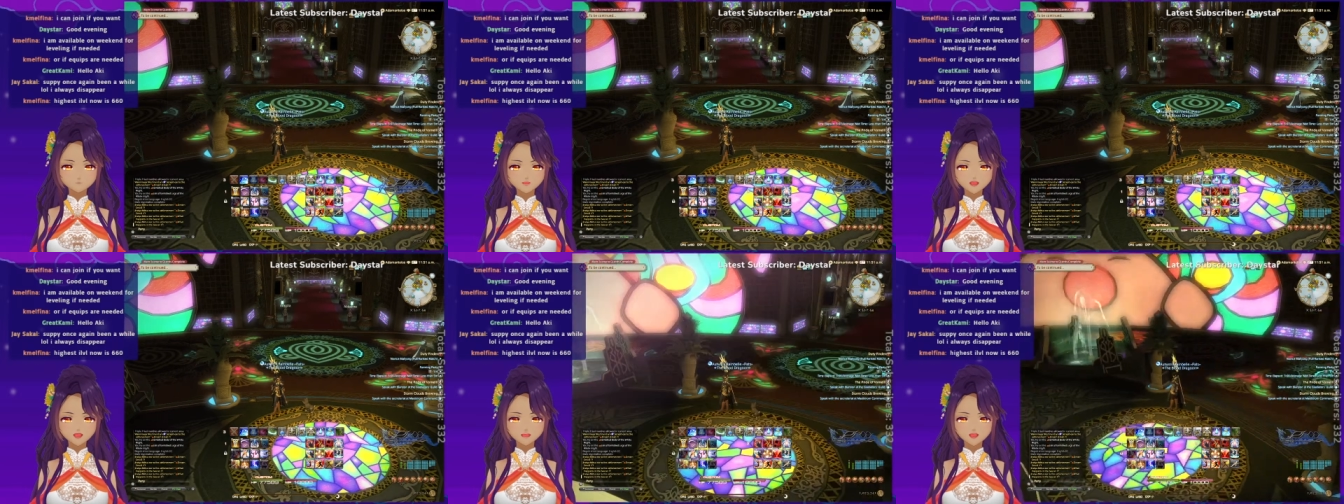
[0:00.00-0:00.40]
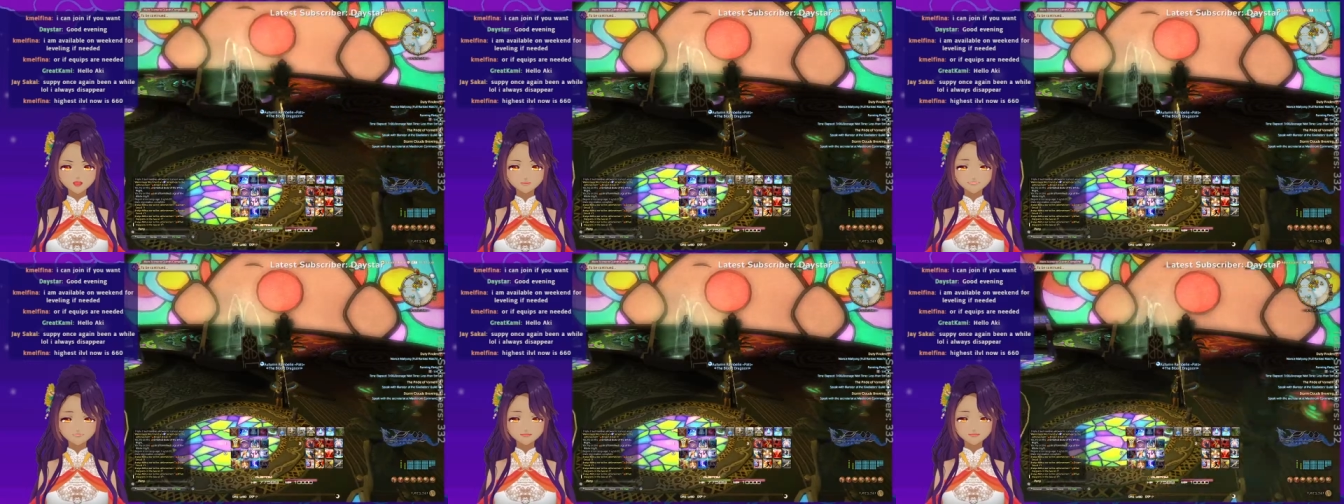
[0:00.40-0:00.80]
I
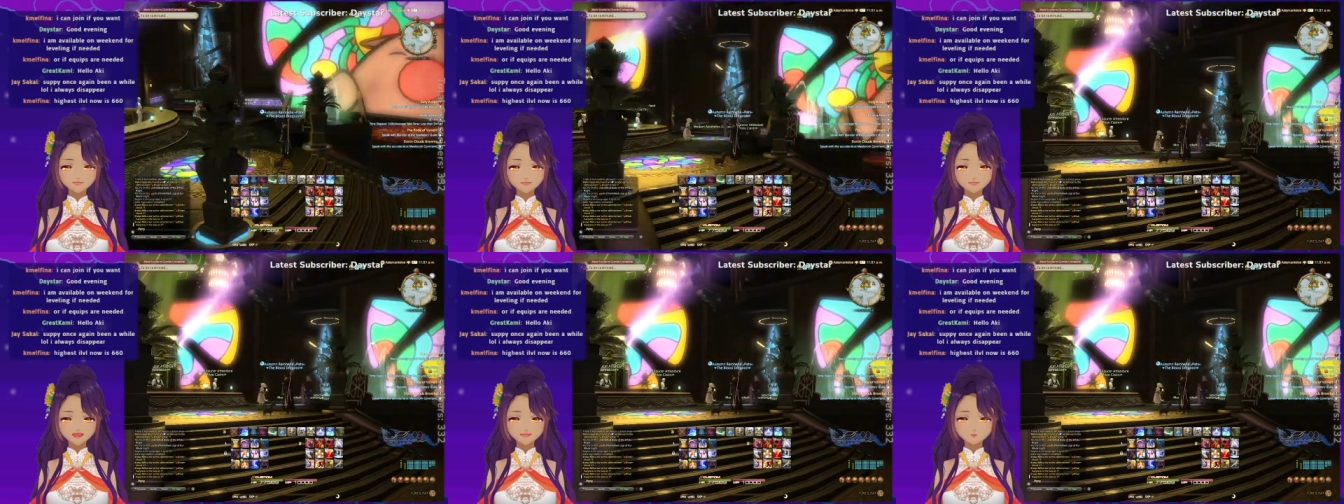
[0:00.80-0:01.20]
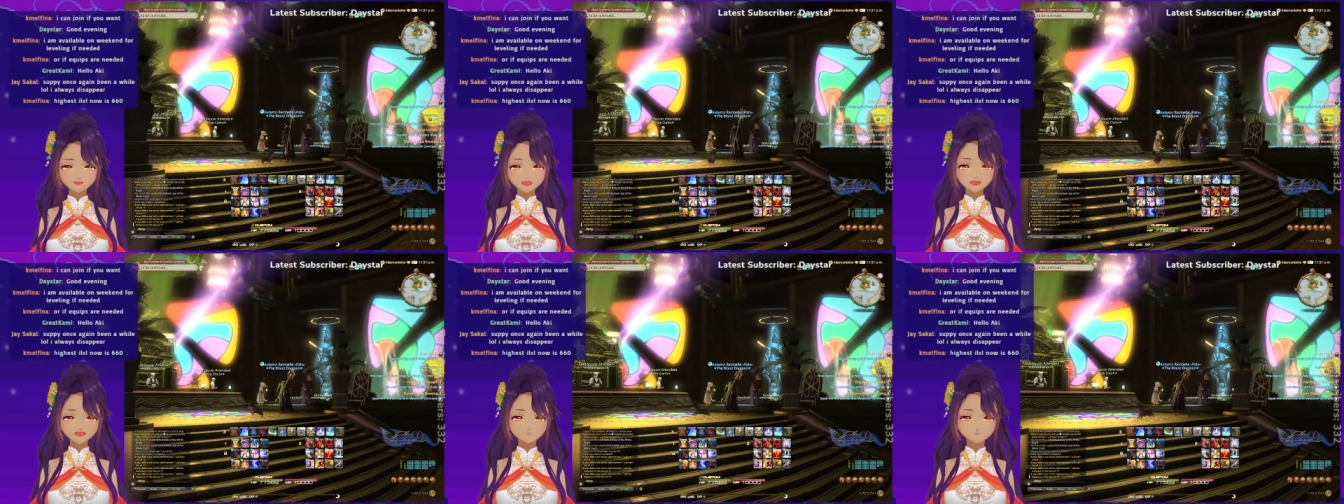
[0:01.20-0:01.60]
definitely need to do a
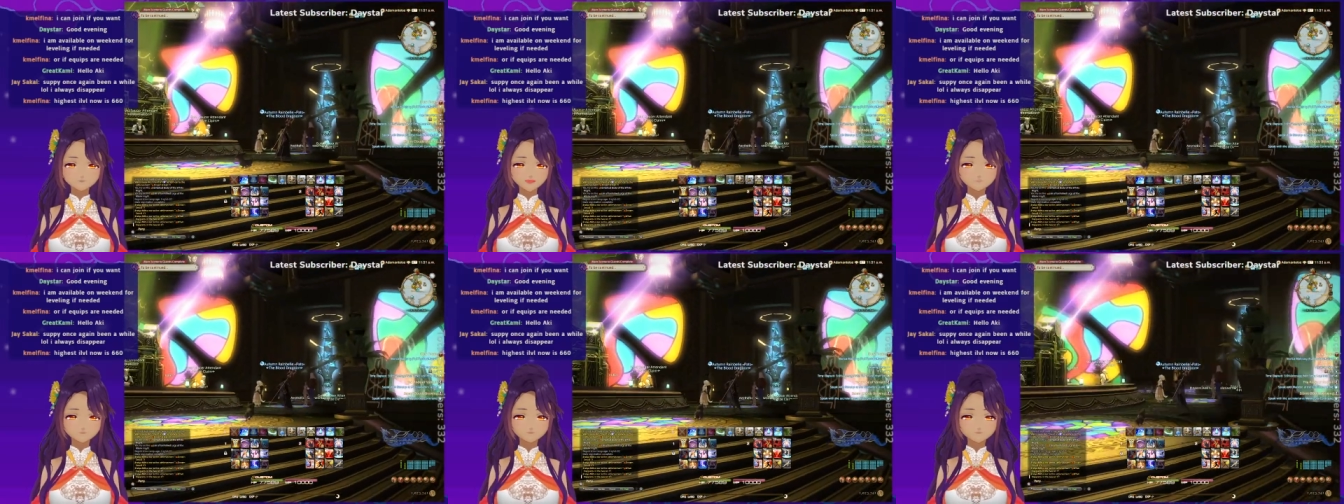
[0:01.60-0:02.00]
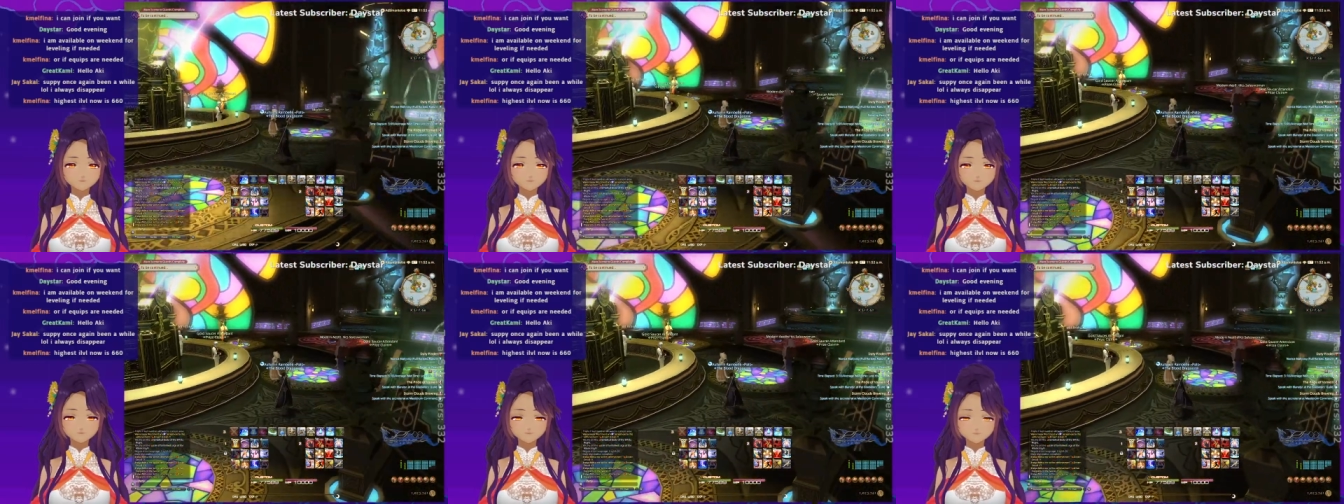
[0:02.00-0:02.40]
lot more
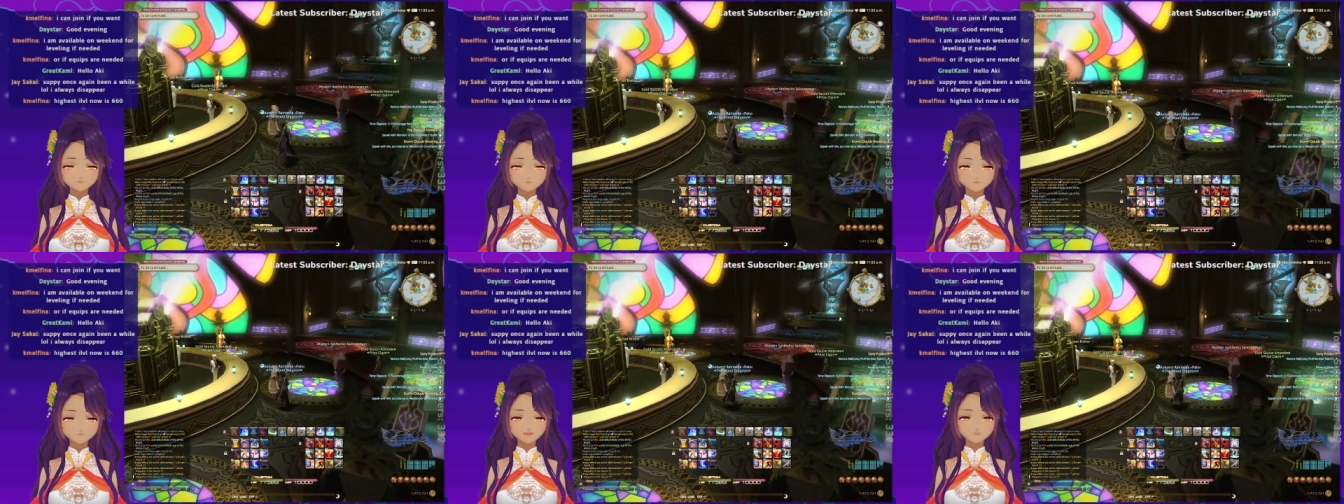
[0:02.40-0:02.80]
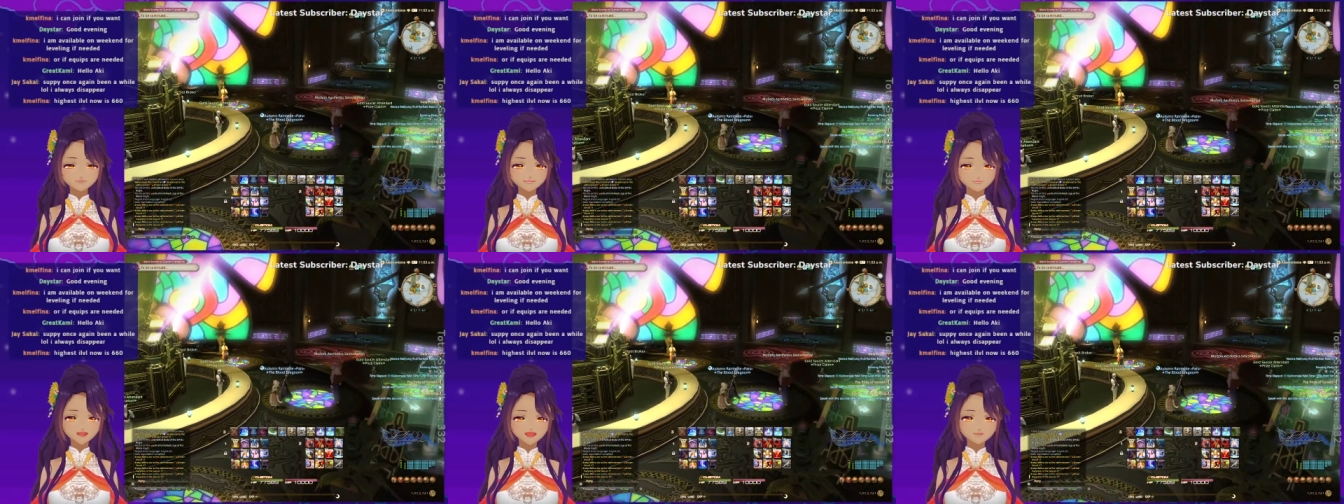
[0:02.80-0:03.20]
to
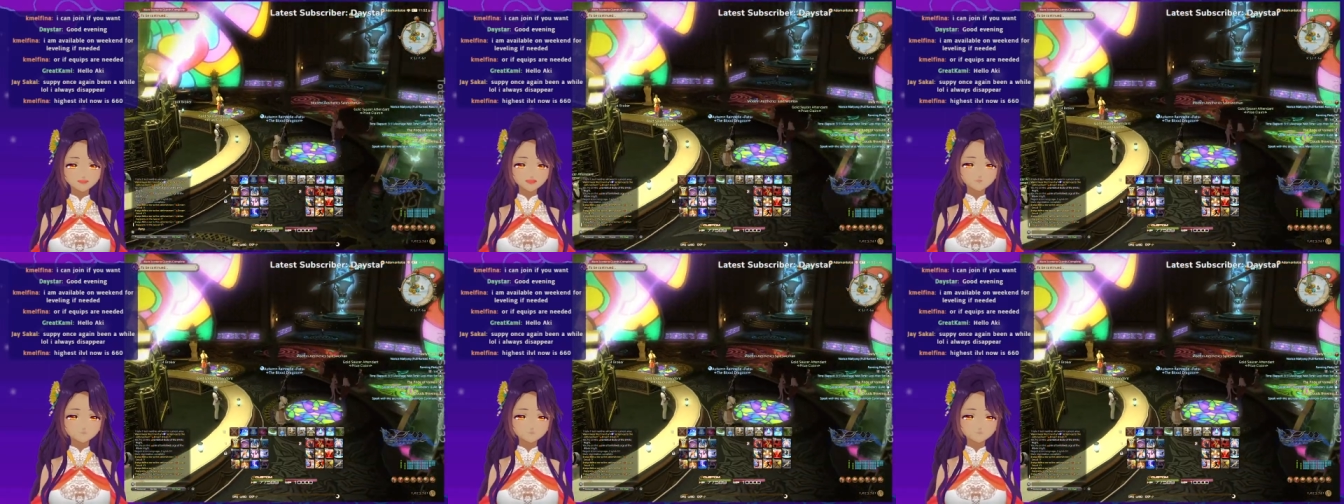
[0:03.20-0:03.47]
train up.